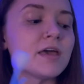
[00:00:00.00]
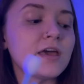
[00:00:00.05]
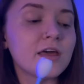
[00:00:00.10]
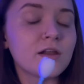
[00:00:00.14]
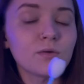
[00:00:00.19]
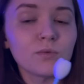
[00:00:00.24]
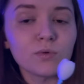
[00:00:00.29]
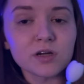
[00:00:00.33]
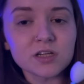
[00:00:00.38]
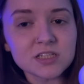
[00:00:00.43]

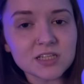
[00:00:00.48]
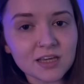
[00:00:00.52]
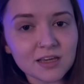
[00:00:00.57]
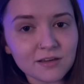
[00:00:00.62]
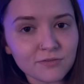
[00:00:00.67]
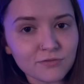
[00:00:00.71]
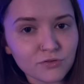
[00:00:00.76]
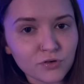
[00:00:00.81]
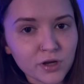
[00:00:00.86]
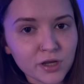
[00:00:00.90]
And what a
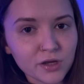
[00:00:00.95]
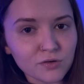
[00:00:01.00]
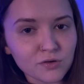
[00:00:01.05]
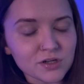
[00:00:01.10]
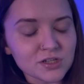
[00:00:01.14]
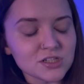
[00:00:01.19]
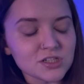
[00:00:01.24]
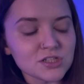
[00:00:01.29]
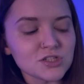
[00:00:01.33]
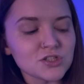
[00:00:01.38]

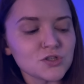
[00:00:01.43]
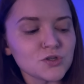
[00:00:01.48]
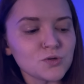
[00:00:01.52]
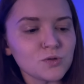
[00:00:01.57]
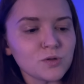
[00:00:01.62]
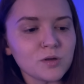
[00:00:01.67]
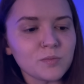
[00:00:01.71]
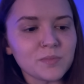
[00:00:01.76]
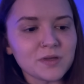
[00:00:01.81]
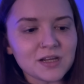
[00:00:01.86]
fragrant
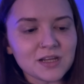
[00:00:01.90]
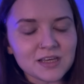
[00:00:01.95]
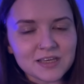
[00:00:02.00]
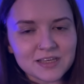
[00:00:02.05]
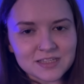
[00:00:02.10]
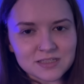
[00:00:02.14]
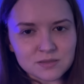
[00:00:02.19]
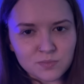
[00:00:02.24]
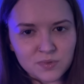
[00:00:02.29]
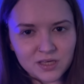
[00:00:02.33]
tulip it
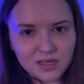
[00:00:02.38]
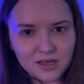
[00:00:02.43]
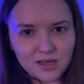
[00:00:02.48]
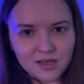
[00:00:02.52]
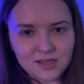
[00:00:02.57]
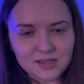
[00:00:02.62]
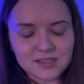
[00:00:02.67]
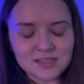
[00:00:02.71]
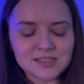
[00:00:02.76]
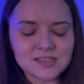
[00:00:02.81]
is,
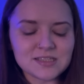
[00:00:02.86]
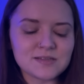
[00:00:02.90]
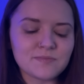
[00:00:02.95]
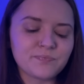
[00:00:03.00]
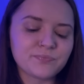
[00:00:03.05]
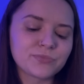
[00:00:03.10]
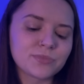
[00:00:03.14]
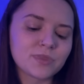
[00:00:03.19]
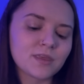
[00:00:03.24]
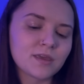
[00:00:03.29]
because
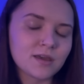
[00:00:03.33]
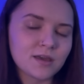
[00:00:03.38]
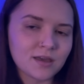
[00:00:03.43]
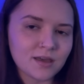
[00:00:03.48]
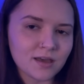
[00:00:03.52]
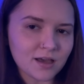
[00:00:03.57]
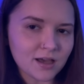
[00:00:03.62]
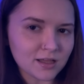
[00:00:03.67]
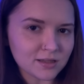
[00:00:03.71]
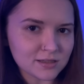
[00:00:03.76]

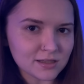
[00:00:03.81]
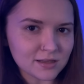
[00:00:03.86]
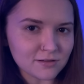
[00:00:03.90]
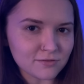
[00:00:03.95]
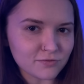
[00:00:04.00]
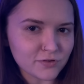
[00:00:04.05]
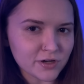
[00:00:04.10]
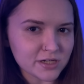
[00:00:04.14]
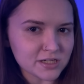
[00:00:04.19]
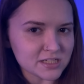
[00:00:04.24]
a little
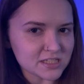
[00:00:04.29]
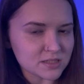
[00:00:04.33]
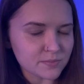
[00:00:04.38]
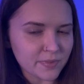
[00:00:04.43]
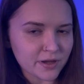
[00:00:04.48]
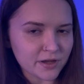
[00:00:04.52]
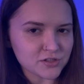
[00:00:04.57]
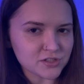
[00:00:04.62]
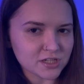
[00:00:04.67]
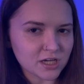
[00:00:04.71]
friend is
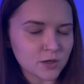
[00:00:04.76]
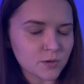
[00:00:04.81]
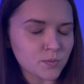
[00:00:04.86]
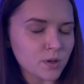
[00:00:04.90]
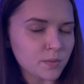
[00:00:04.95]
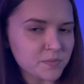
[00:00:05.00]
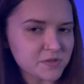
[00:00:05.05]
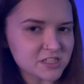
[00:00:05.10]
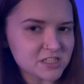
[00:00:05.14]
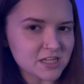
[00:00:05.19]
about to come up
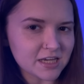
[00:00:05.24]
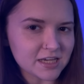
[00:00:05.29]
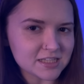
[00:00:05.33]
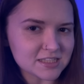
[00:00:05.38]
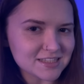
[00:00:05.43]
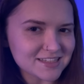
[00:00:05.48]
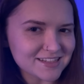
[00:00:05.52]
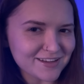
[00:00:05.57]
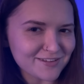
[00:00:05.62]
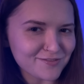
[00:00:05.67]
and take a
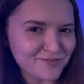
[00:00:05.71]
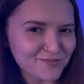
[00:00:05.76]
sniff.